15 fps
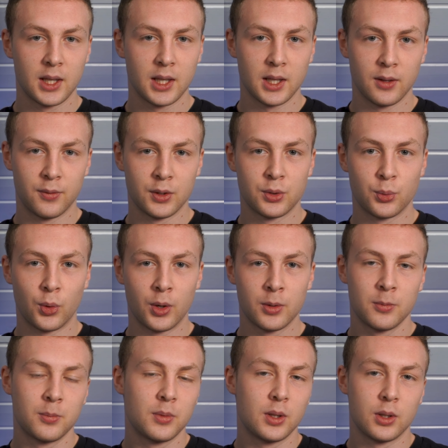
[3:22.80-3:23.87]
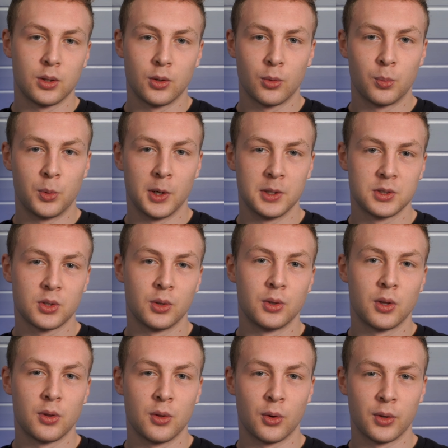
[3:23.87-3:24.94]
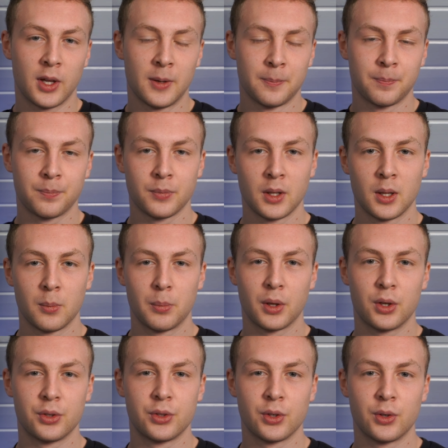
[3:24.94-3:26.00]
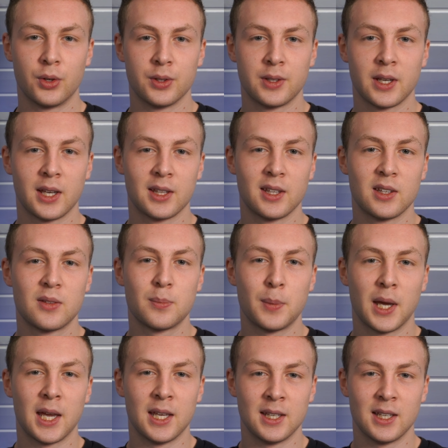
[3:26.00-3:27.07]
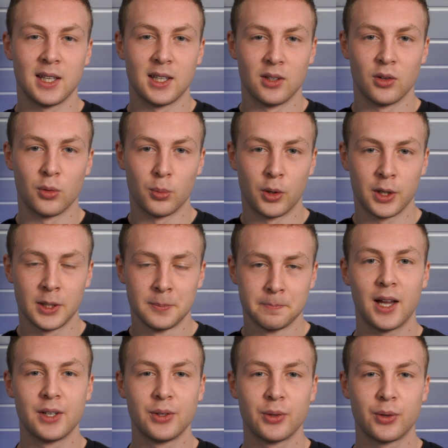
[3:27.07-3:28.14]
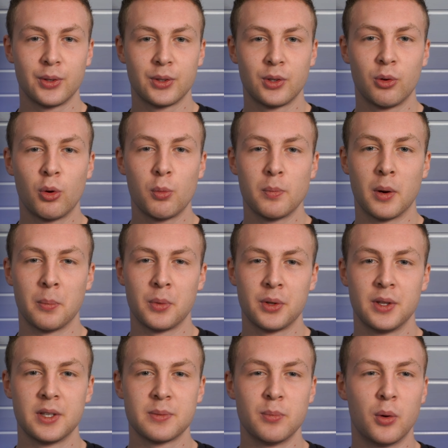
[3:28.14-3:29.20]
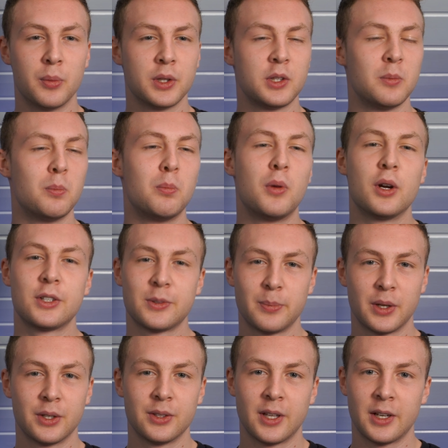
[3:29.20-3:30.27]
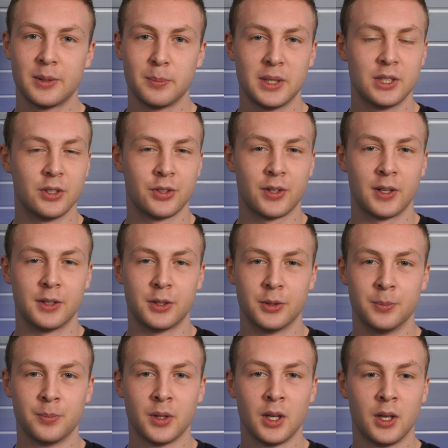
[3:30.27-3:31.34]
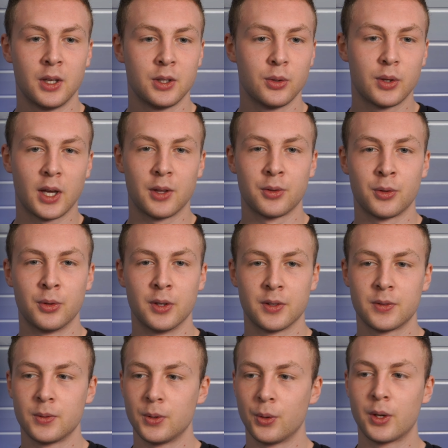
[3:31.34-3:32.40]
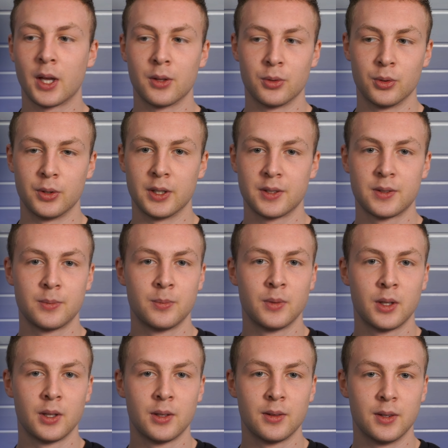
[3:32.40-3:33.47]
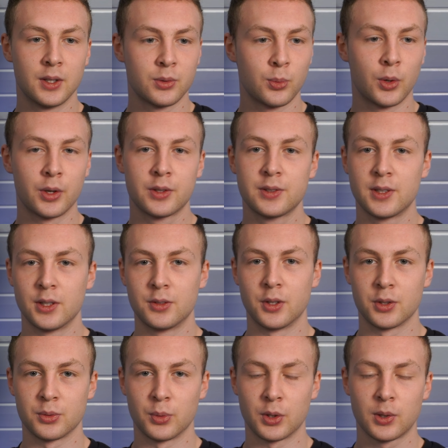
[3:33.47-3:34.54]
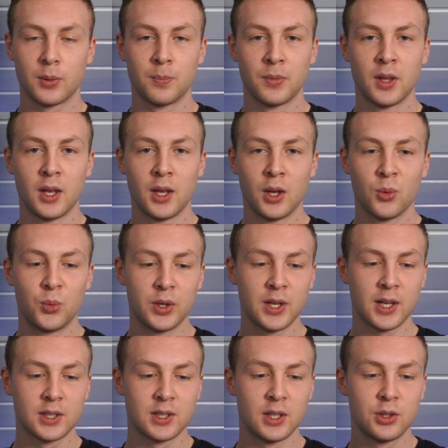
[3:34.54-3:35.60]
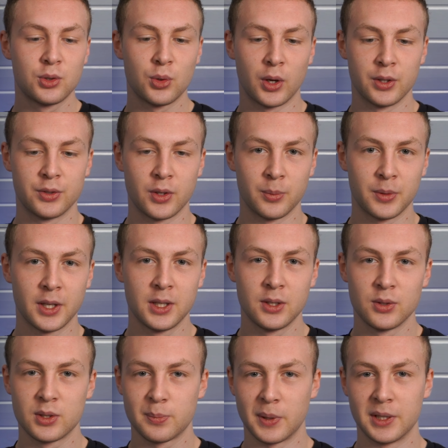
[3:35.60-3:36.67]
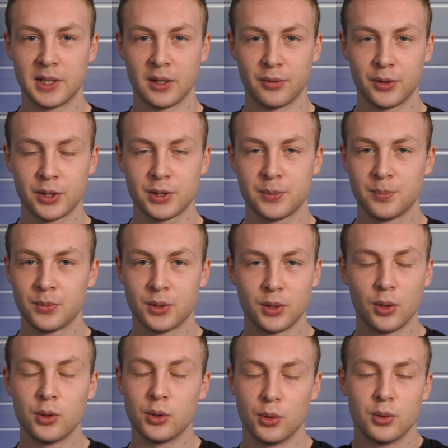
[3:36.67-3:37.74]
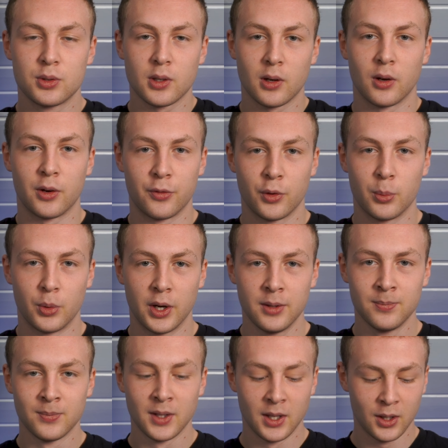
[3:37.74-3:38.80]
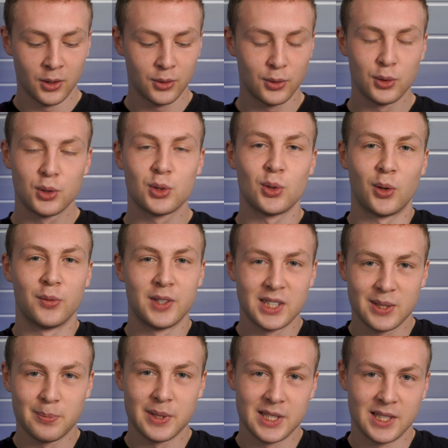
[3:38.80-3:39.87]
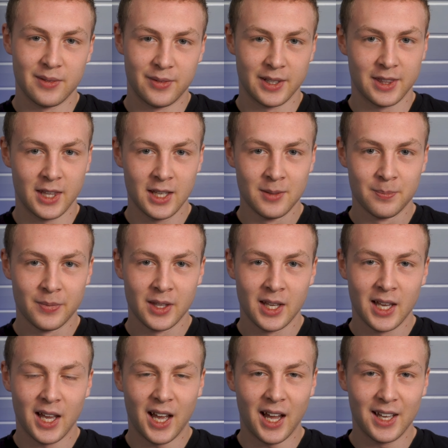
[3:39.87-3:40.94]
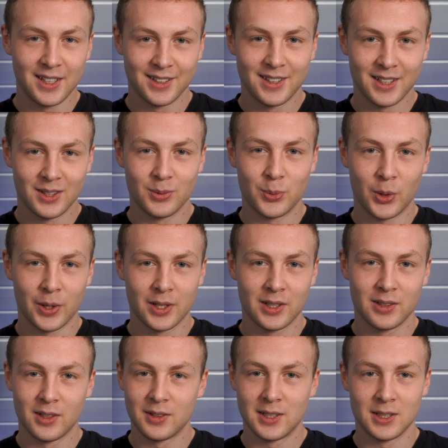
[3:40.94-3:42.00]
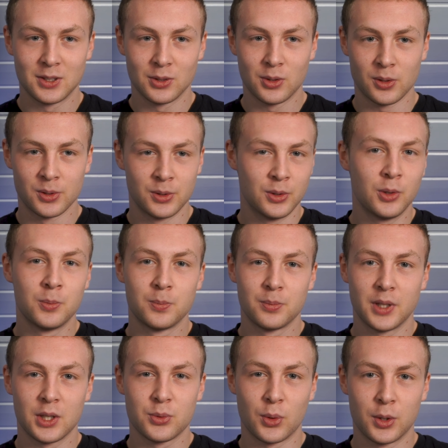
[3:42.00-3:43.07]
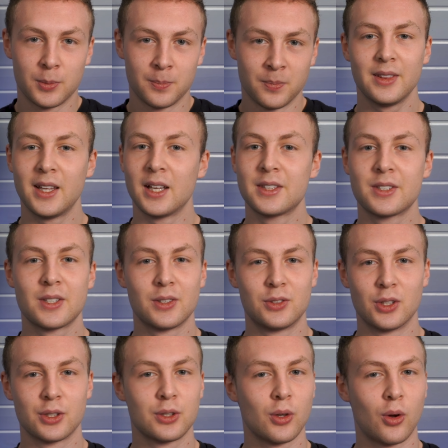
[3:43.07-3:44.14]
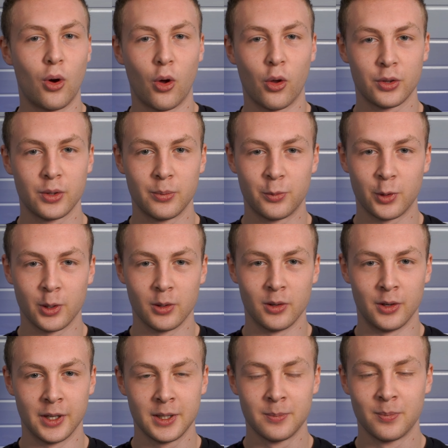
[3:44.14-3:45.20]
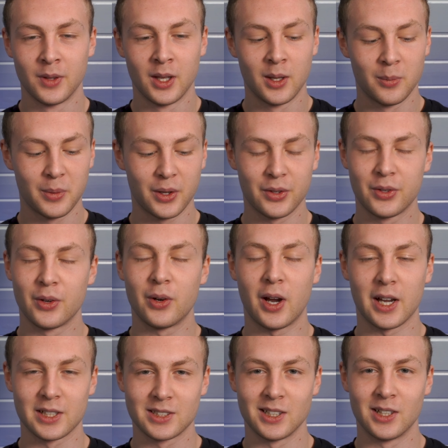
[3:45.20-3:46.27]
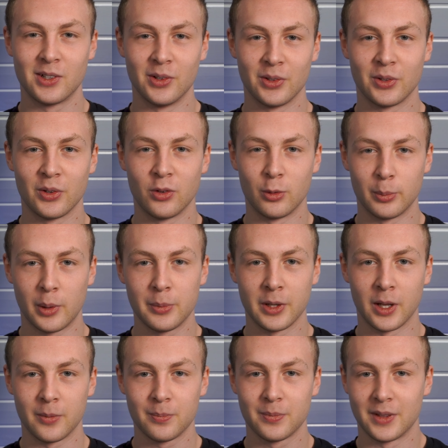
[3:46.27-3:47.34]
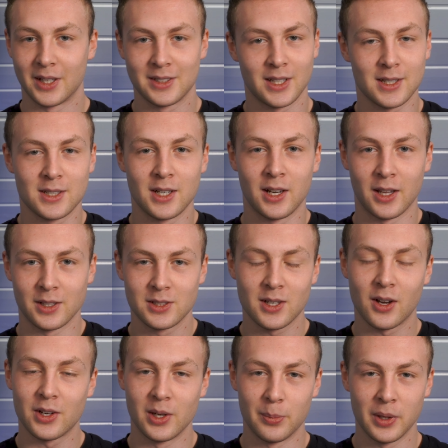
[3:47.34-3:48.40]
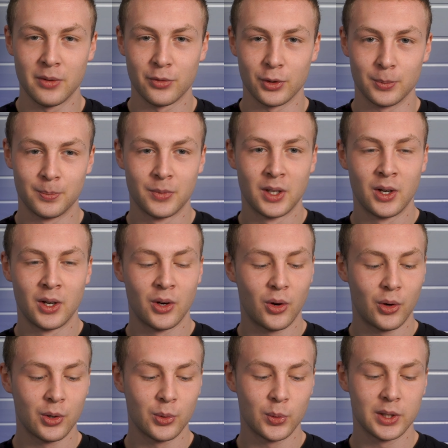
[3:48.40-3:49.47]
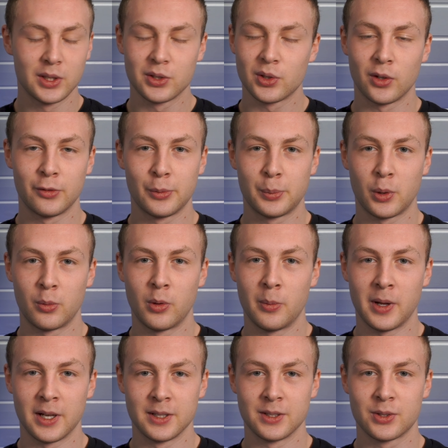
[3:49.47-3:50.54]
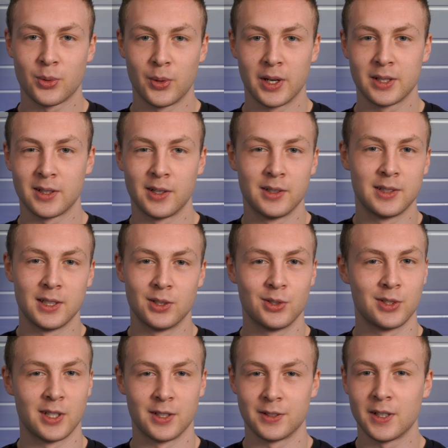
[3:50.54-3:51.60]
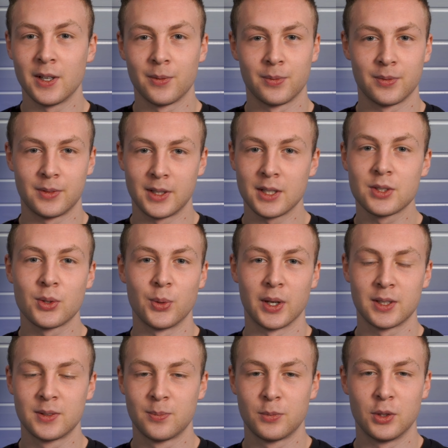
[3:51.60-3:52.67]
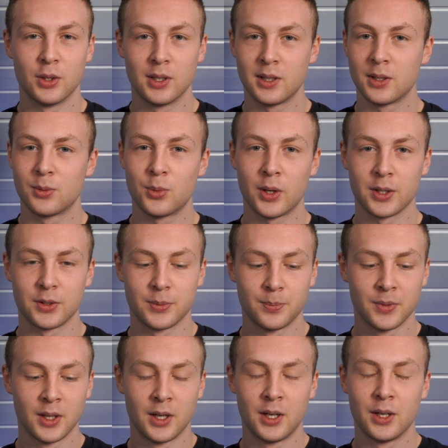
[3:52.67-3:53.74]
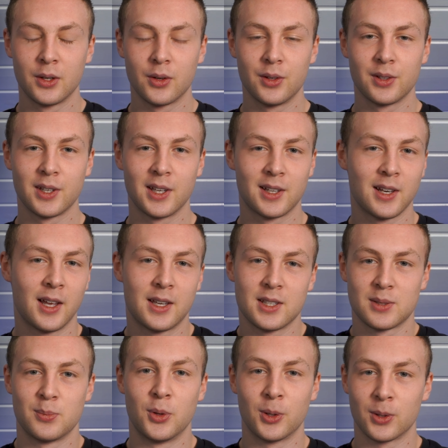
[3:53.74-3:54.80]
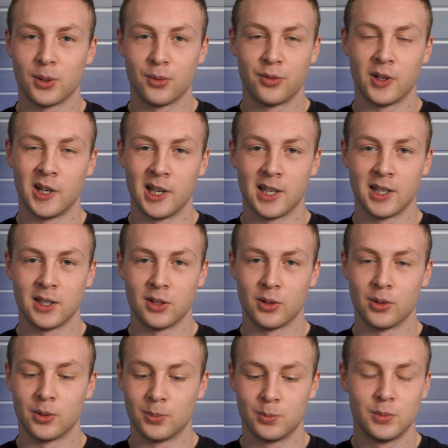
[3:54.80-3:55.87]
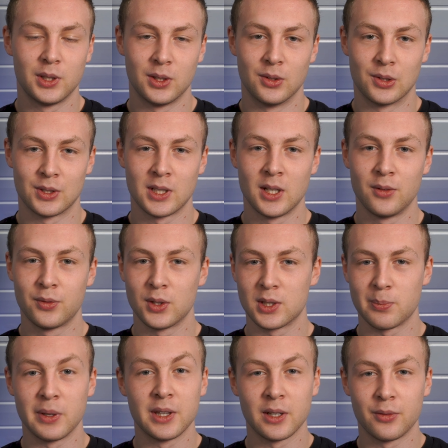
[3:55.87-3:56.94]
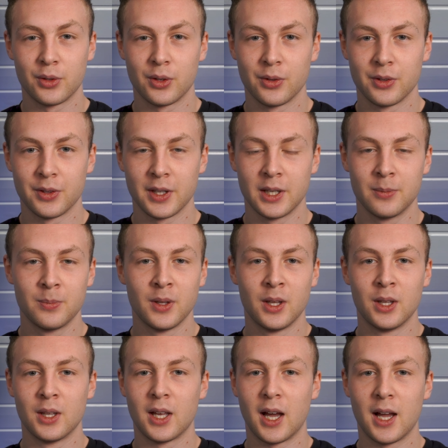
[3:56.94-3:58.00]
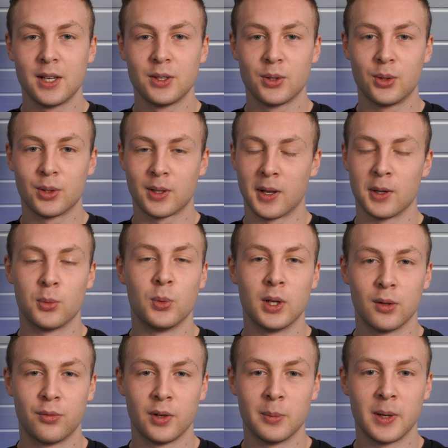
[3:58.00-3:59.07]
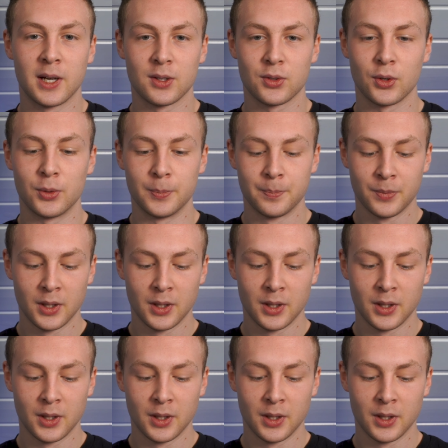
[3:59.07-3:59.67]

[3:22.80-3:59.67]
If it's wrong, your brain is going to know that, because you're going to get this pain in your body, and you're going to remember this moment much better than me just telling you, you can't do this, you can't do this. This works, this doesn't work. When you actually tried something, you spent effort, you use a lot of your brain to solve this specific thing, and it didn't work, the teacher told you, no, that's wrong. That's just awesome for your learning, because you're actually going to remember that. That's actually like slightly painful. Or when you solve a problem and it's correct and the teacher says, yeah, that's correct, you did it right. You're going to get like a small good feeling in yourself, you spent effort on the thing, and you got like real feedback, so